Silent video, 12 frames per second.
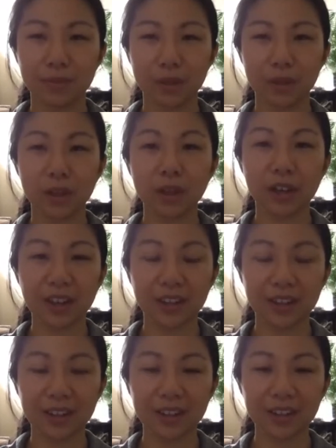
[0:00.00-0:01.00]
Good.
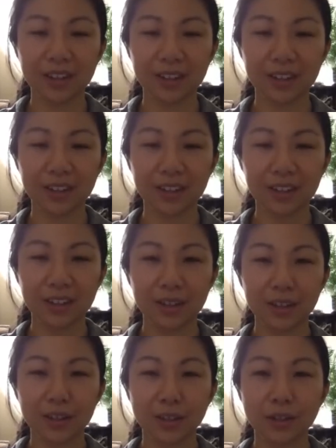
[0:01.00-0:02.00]

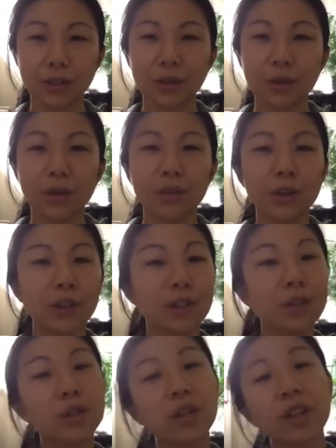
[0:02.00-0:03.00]
So if you're
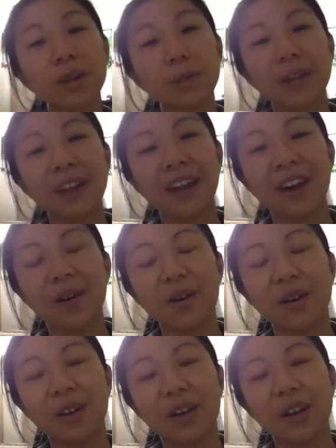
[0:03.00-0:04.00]
just joining me now,
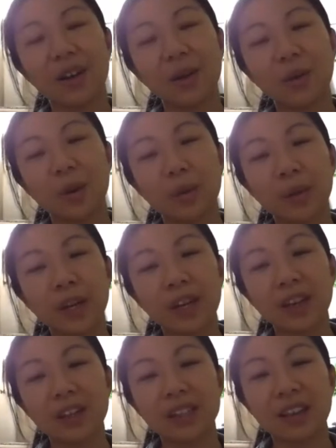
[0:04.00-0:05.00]
we're bringing
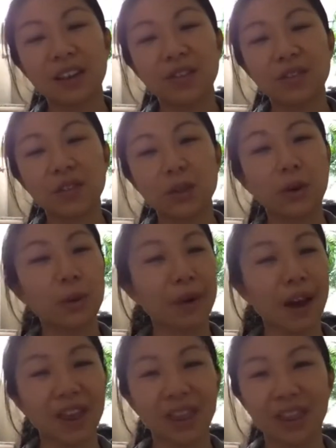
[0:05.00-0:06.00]
ourselves to our breath.